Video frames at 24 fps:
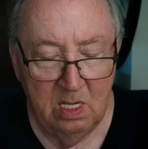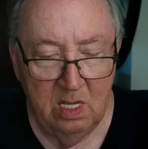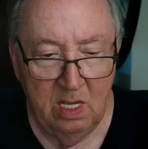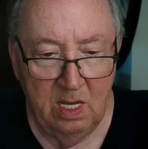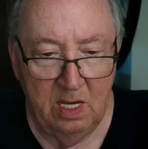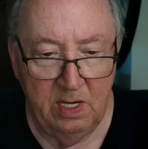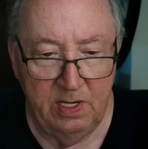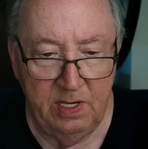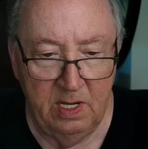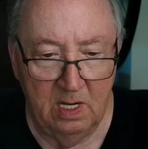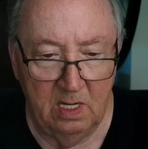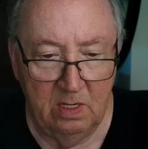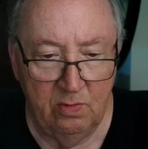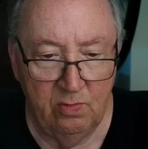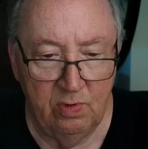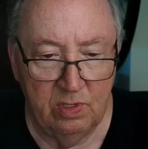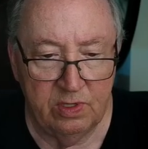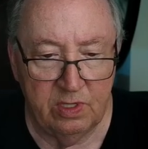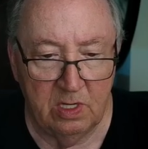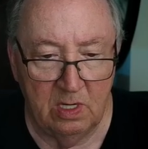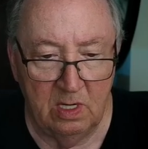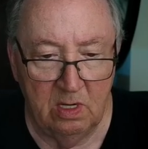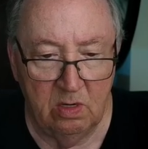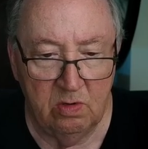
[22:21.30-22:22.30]
and dealing
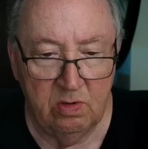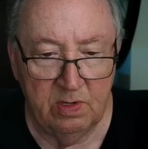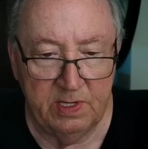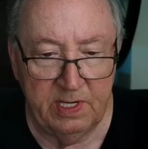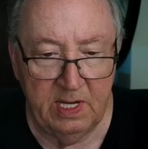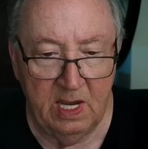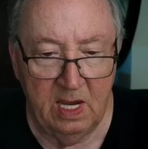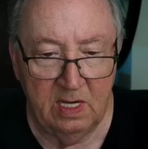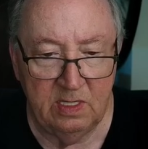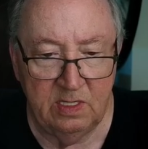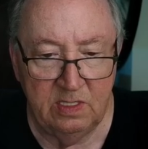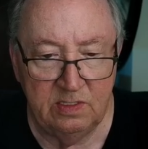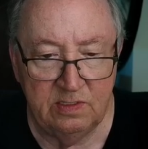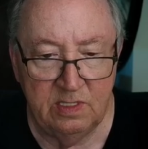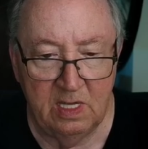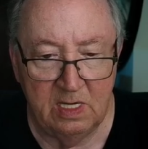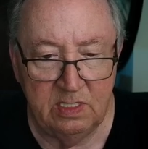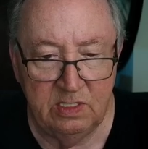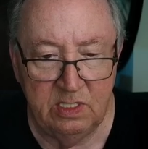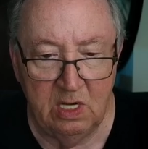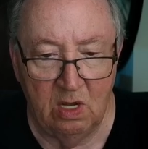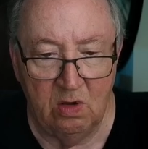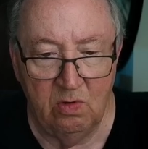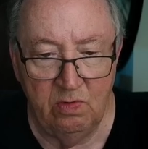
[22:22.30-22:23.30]
with the local taxis
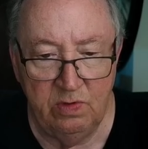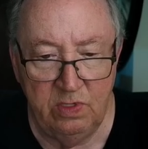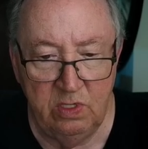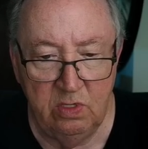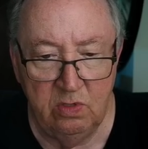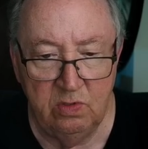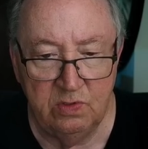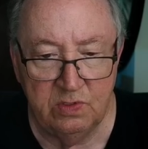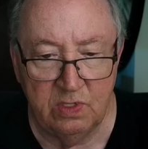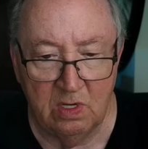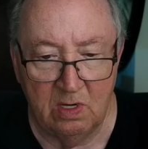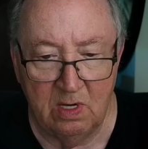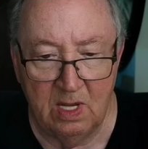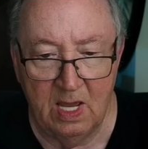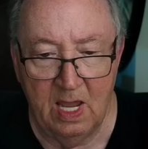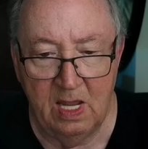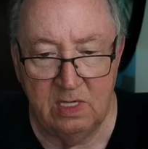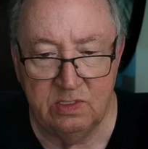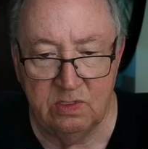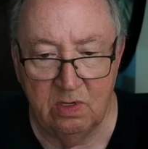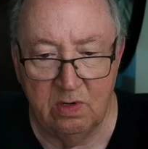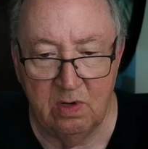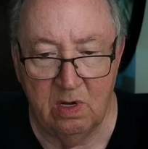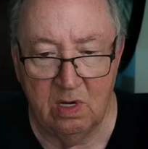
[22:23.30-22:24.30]
that don't use the
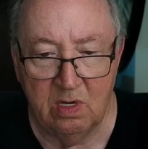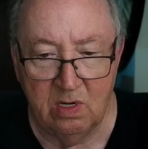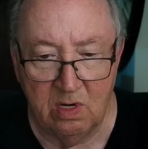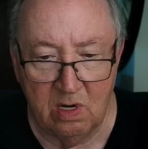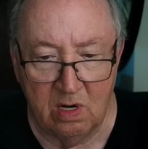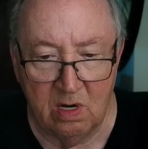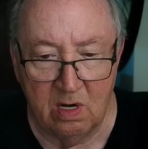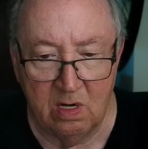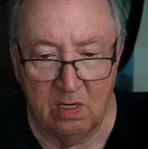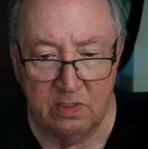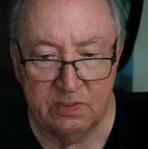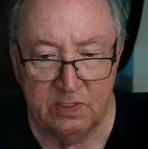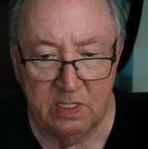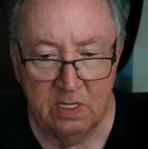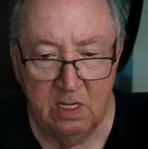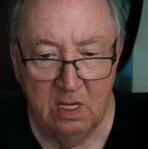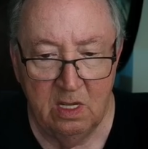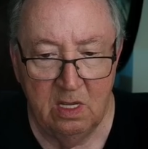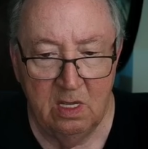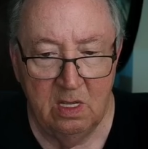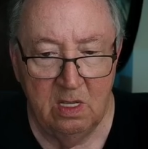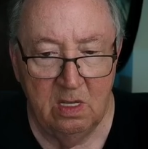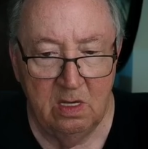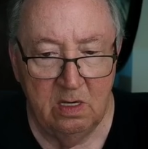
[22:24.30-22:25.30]
lights on their cars
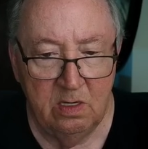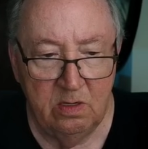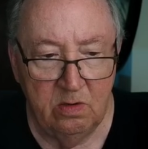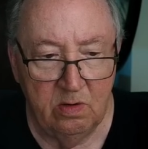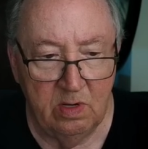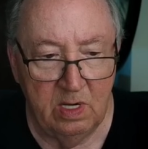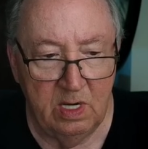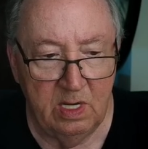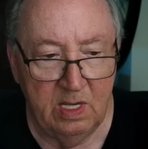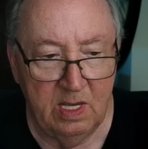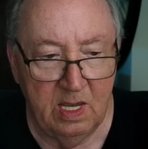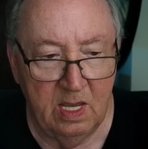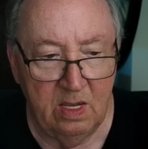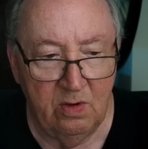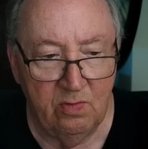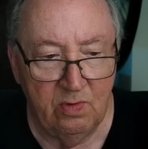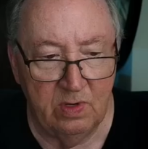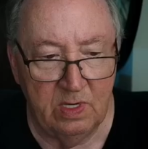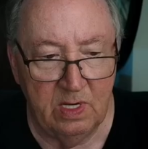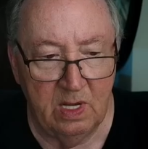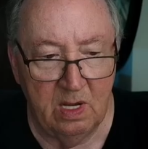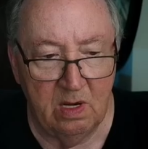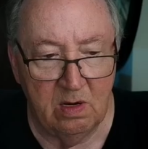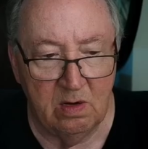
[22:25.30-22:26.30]
to indicate
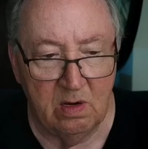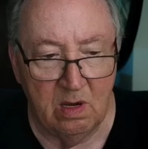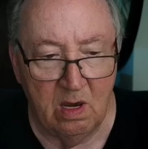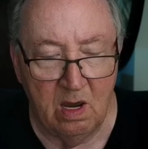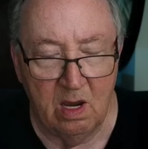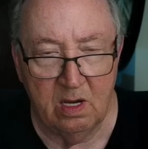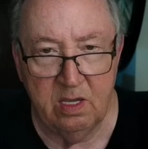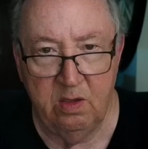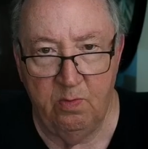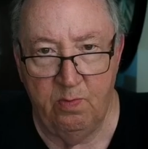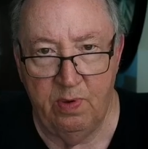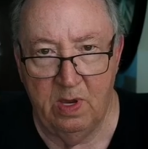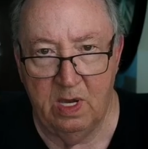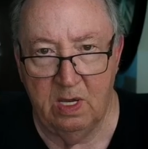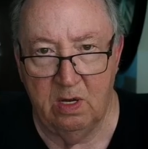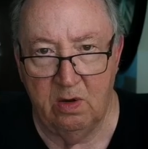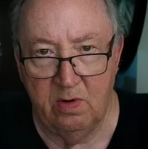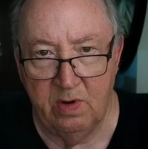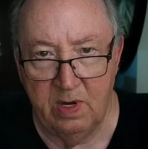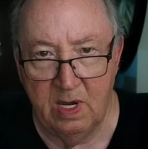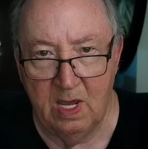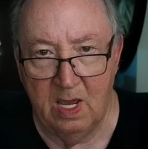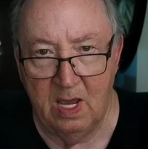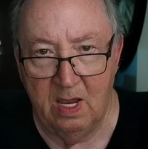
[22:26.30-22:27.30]
when they are occupied
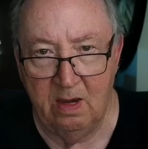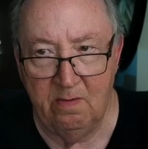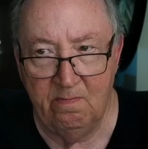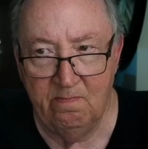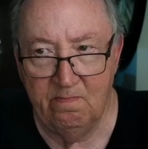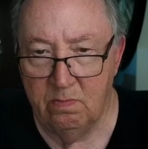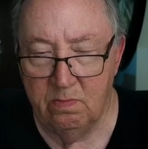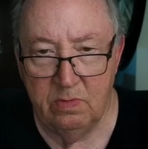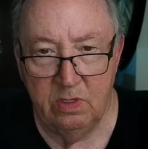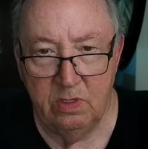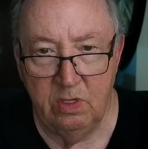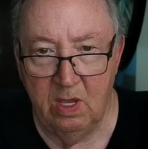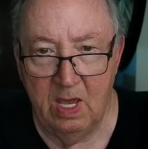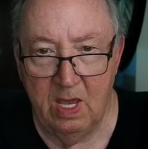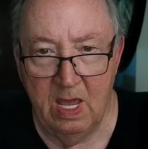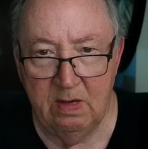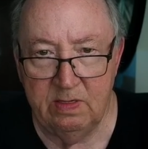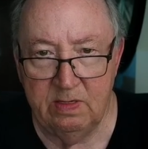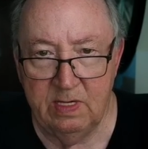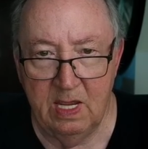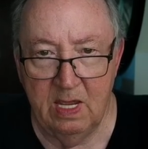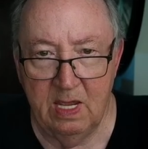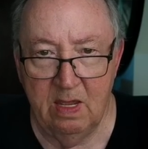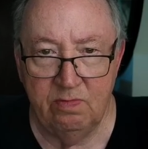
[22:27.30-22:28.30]
or not. You
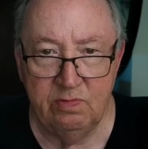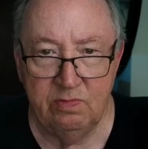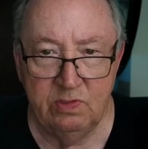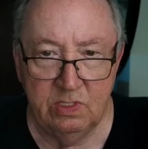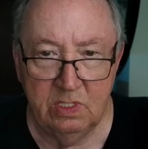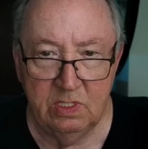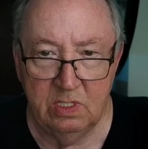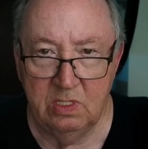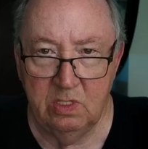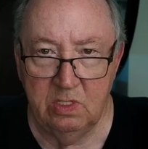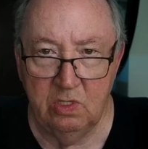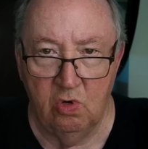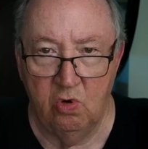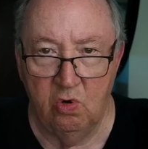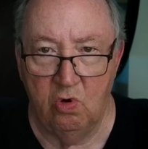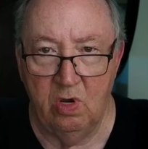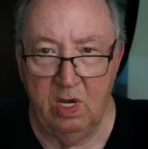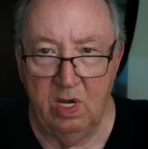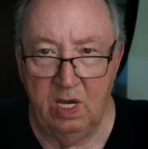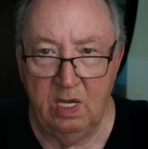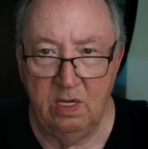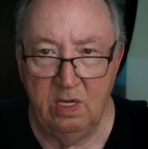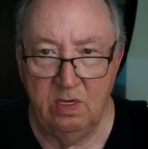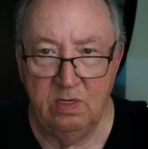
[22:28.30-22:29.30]
have to have
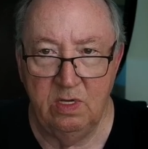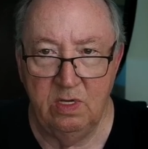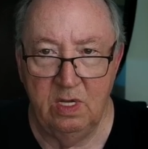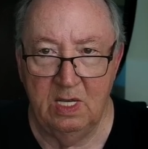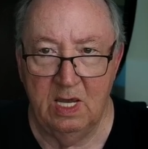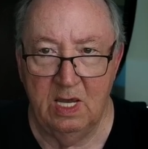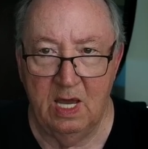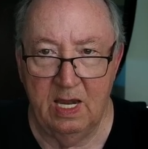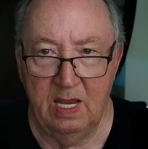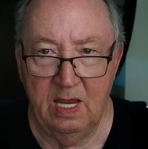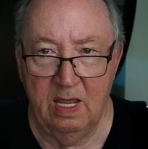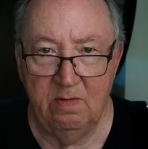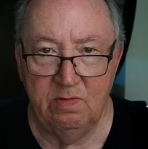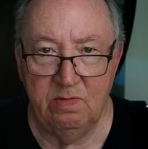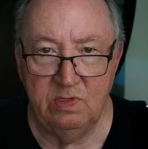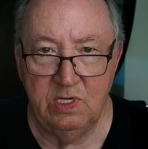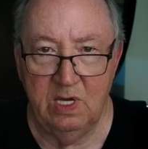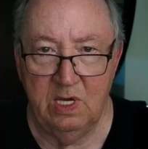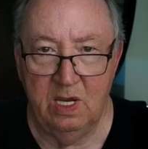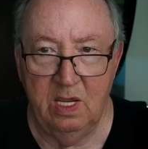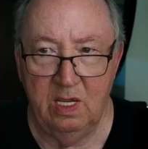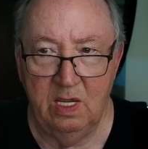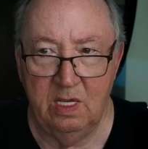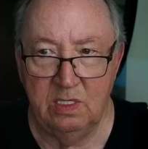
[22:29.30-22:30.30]
coin. You got to have
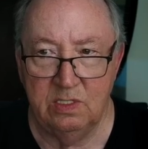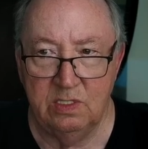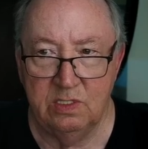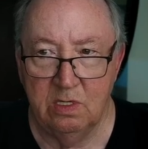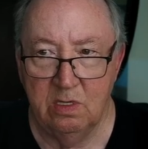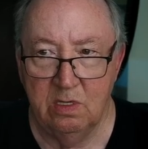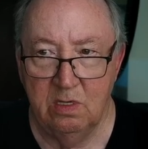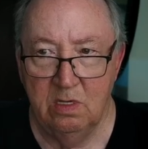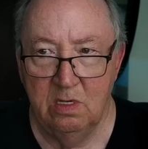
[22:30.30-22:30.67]
change